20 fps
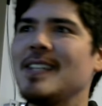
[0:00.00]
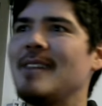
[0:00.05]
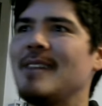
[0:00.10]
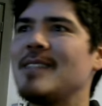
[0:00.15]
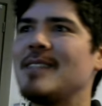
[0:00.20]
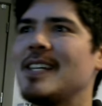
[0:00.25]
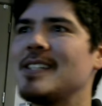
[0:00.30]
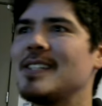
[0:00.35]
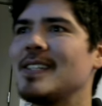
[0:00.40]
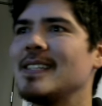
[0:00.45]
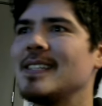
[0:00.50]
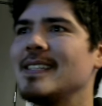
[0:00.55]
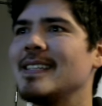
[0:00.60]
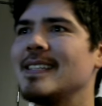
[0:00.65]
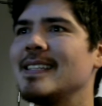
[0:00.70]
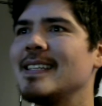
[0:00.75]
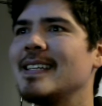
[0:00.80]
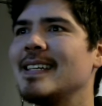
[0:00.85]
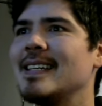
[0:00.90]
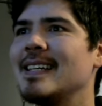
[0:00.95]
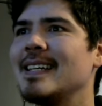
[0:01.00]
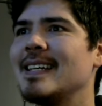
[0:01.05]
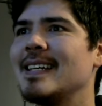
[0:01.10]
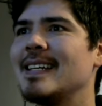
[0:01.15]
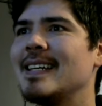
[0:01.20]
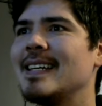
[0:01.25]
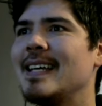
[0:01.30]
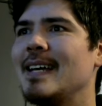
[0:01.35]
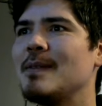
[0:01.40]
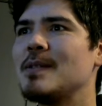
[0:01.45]
I'm not sure.
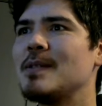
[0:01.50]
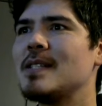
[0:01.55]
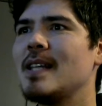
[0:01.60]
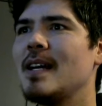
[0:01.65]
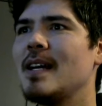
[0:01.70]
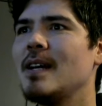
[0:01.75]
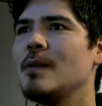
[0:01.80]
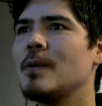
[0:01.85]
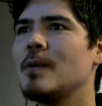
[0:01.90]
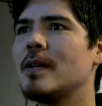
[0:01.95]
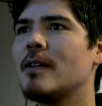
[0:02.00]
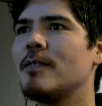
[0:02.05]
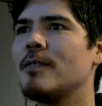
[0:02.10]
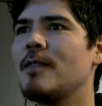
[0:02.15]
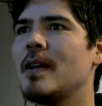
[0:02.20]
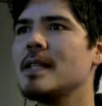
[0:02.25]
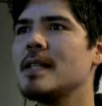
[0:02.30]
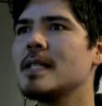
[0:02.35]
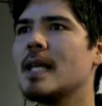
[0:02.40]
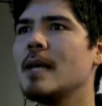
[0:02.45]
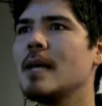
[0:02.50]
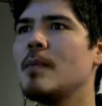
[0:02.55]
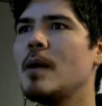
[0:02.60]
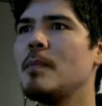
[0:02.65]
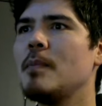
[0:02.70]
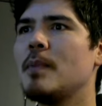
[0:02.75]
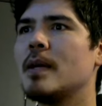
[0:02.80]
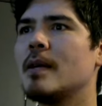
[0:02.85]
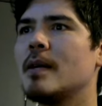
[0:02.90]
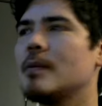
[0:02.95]
It was there when your face came
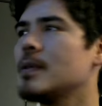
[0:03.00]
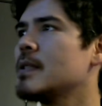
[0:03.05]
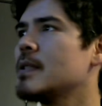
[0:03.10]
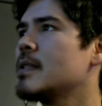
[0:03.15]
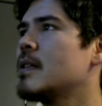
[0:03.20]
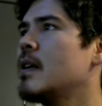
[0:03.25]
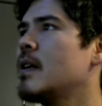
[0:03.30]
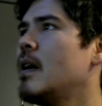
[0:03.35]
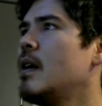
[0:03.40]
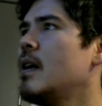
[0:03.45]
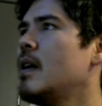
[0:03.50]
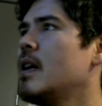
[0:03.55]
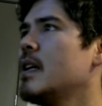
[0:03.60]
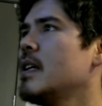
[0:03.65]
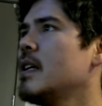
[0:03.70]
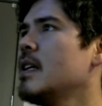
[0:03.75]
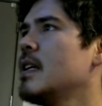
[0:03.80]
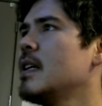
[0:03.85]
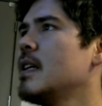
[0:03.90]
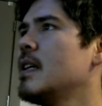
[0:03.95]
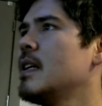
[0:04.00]
up and it was gone.